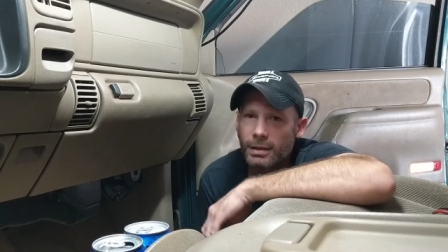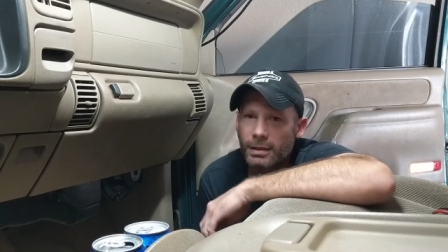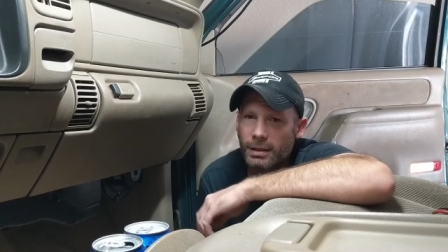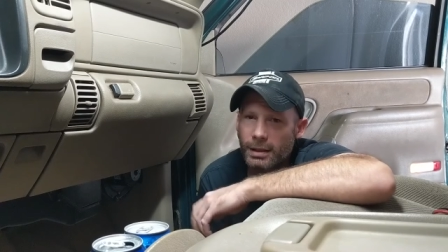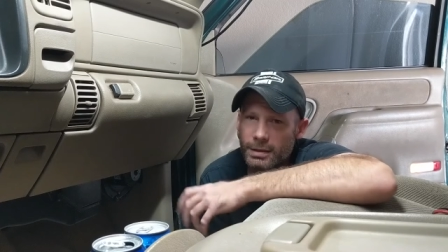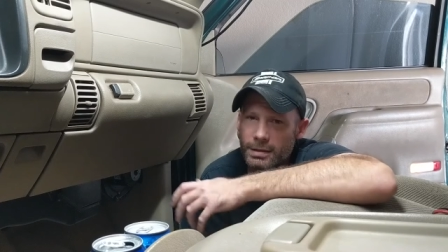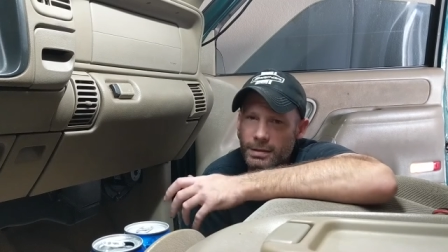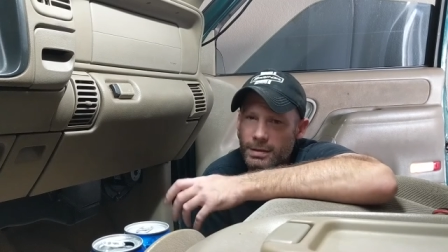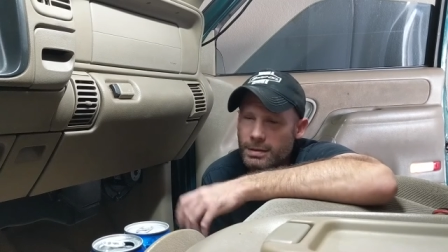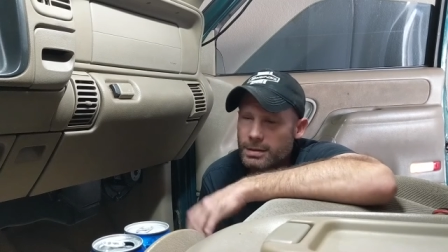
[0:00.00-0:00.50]

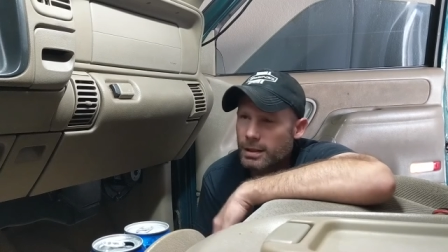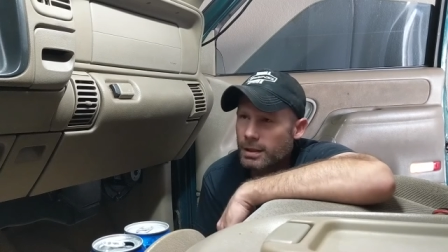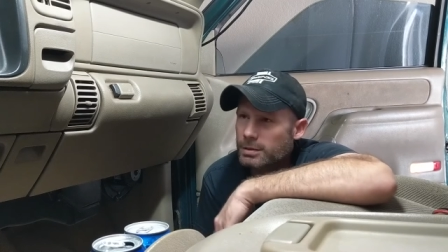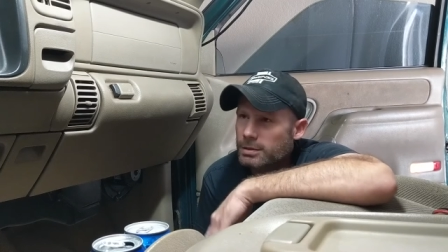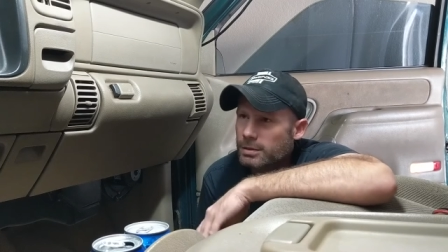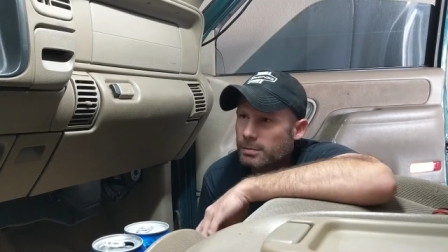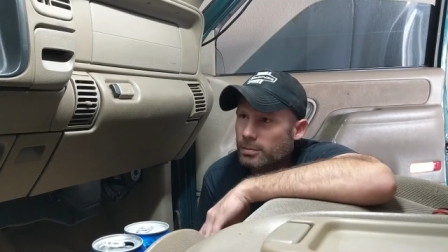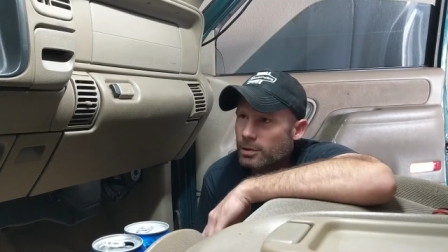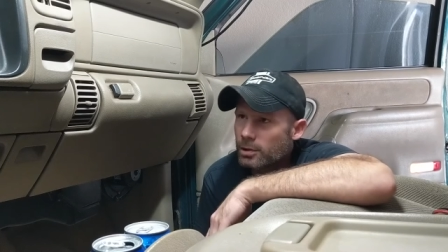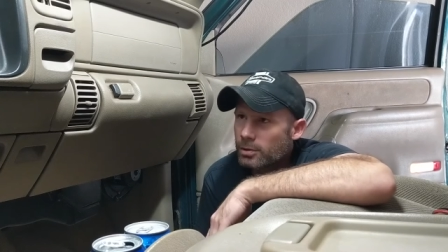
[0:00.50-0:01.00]
The AC is
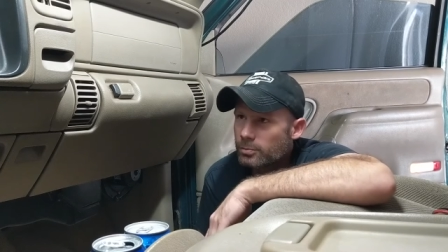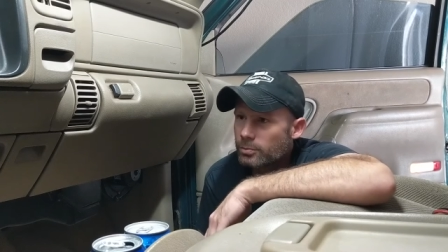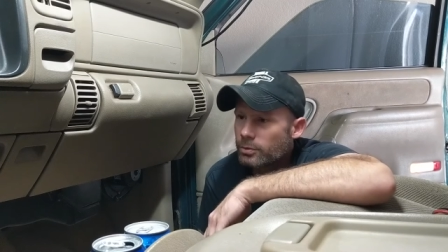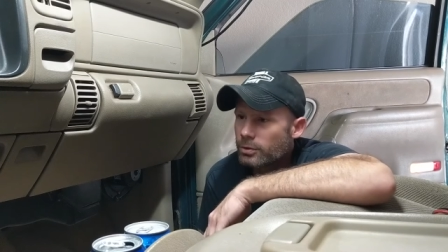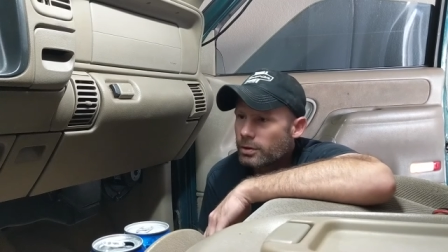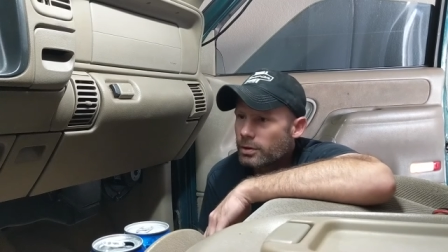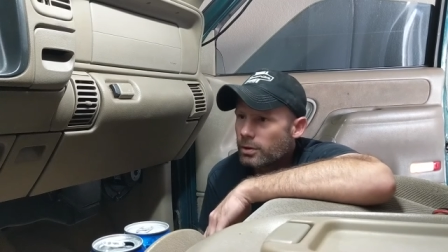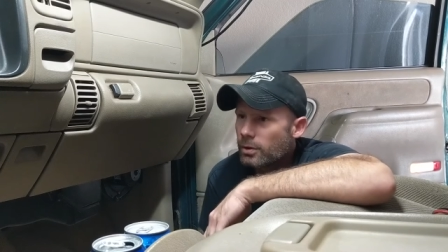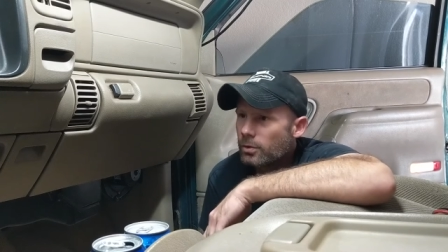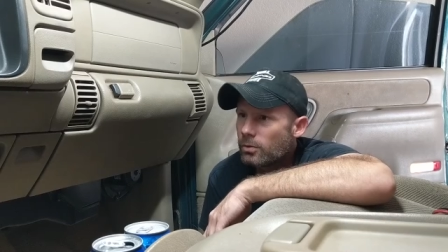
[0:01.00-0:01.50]
actually blowing
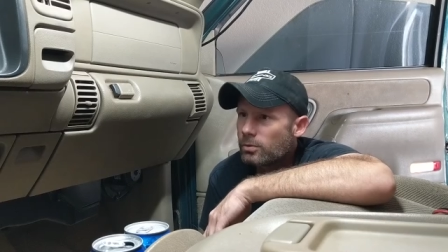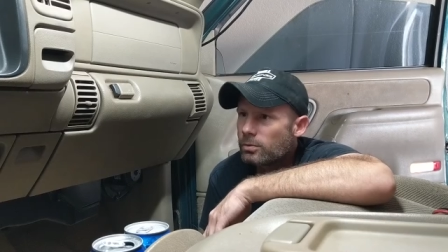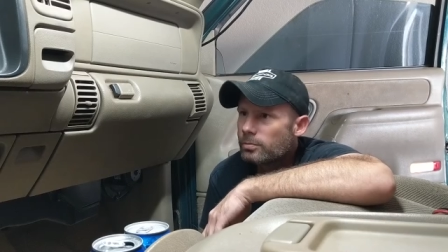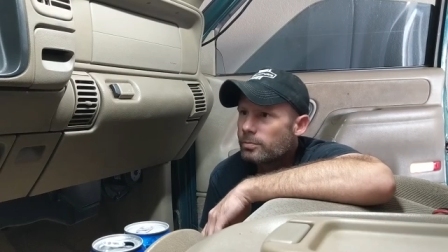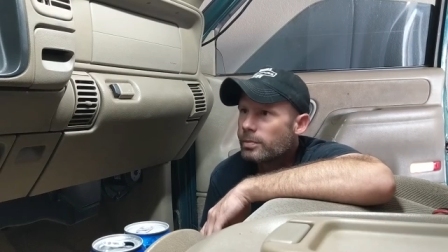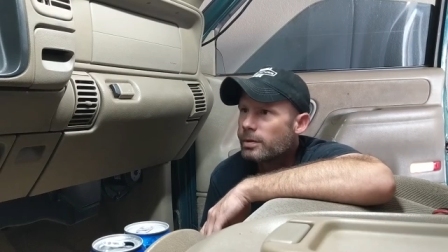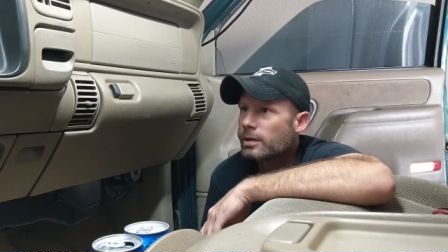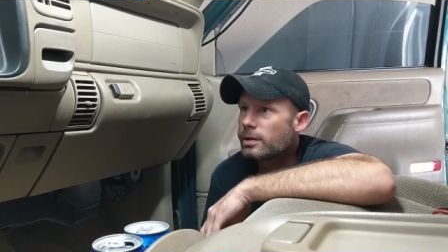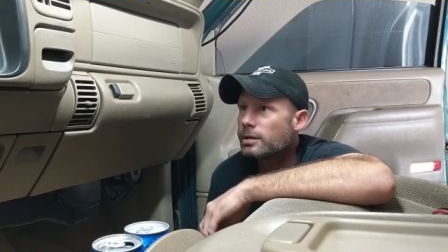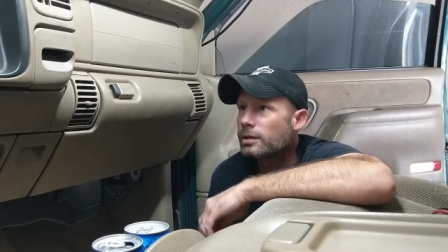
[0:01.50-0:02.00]
pretty
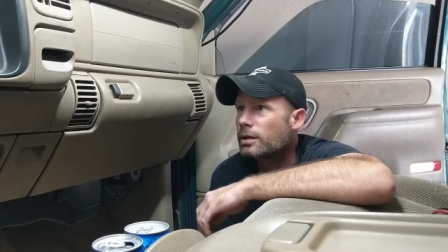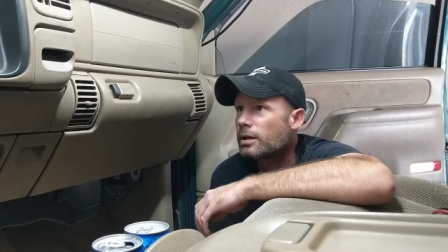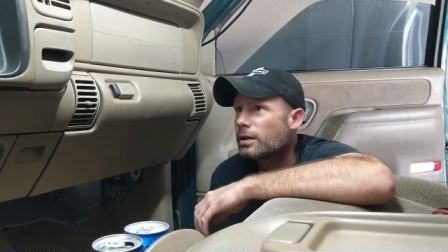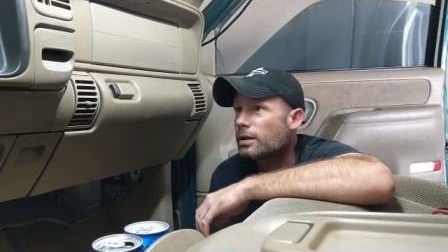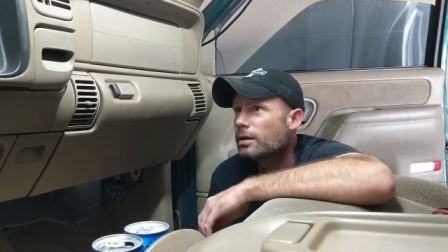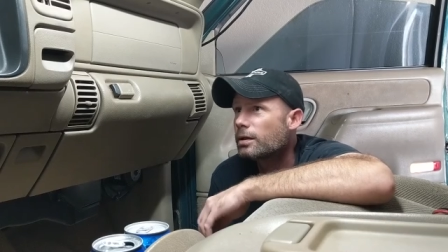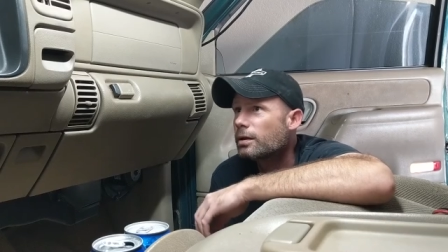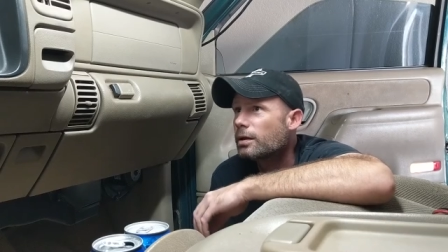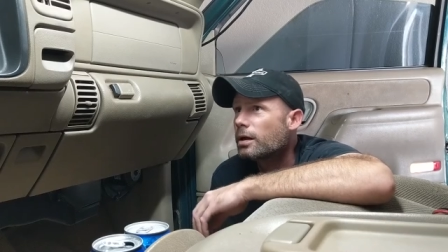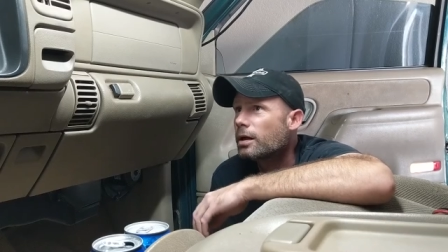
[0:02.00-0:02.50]
cold but
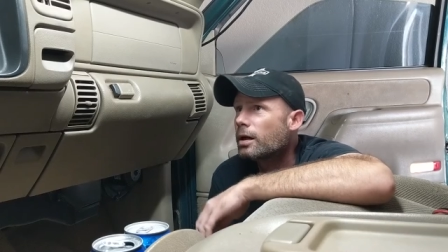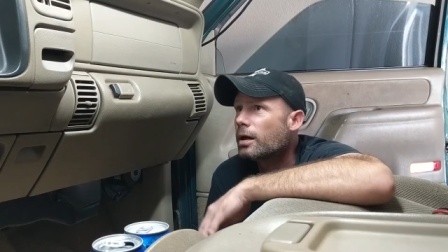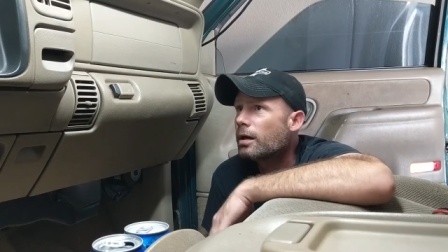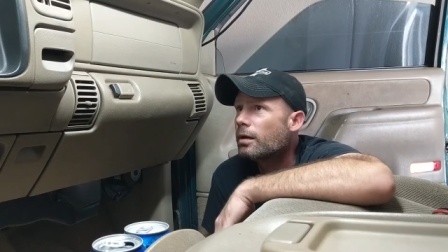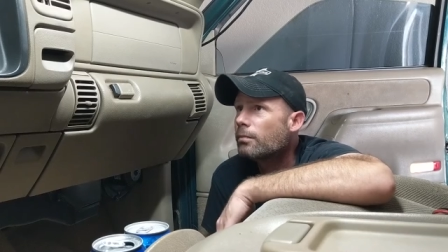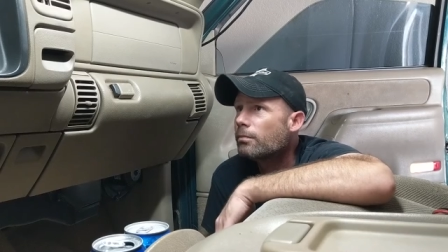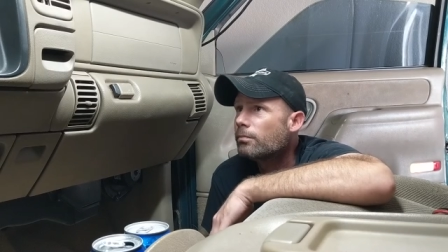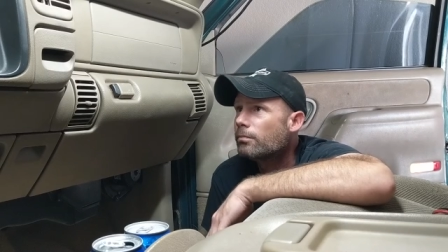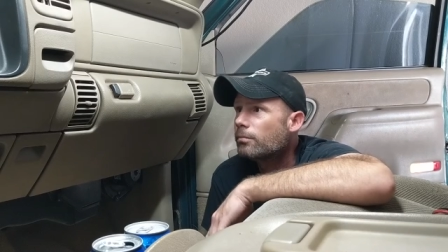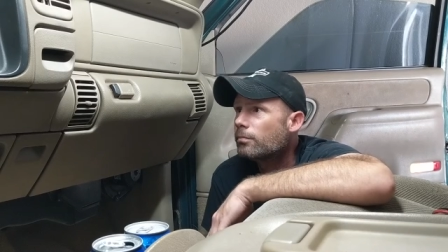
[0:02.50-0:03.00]

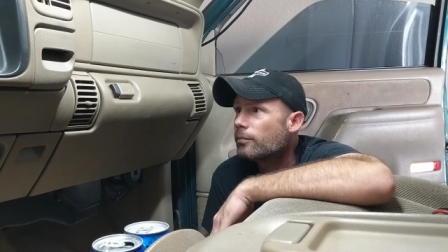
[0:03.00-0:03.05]
um,